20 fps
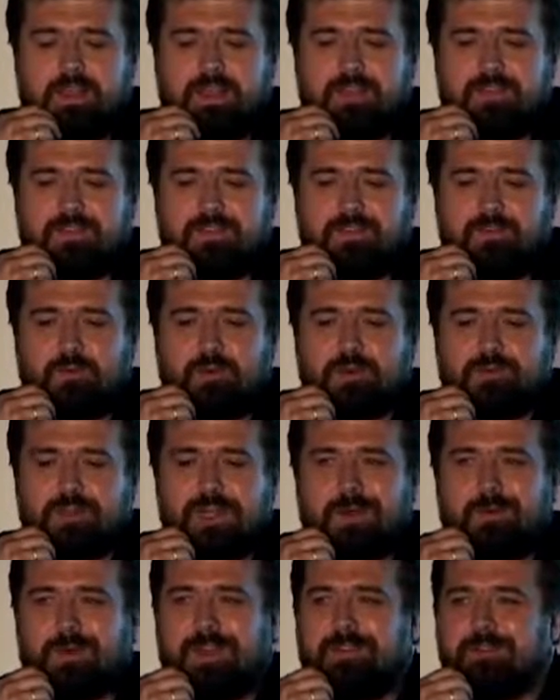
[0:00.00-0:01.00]
and you're
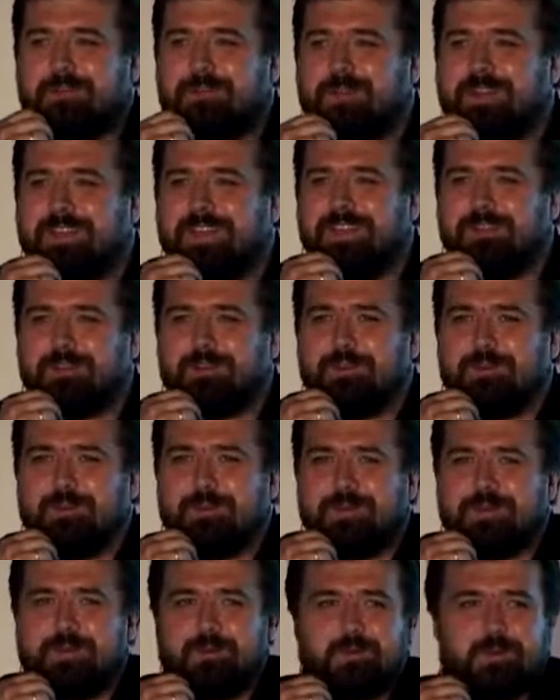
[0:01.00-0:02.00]
now entering
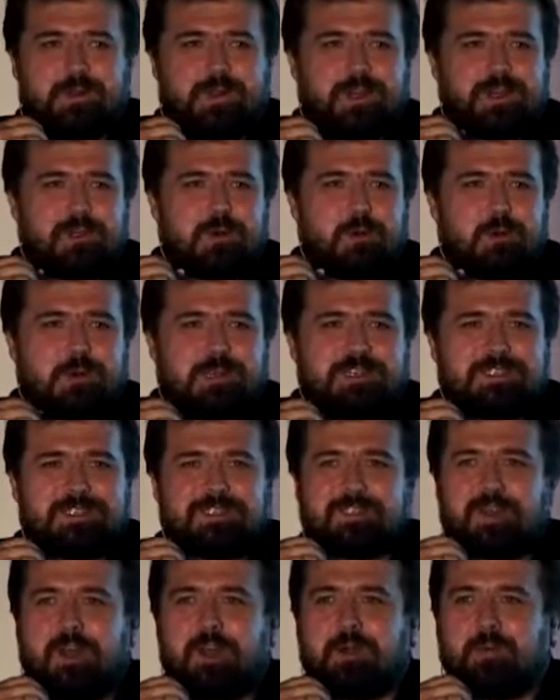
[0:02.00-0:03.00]
into what I call the
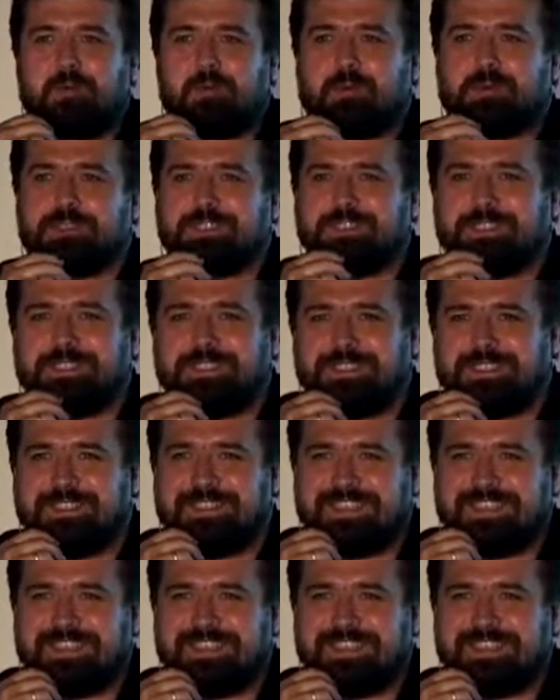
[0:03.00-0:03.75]
Star Wars.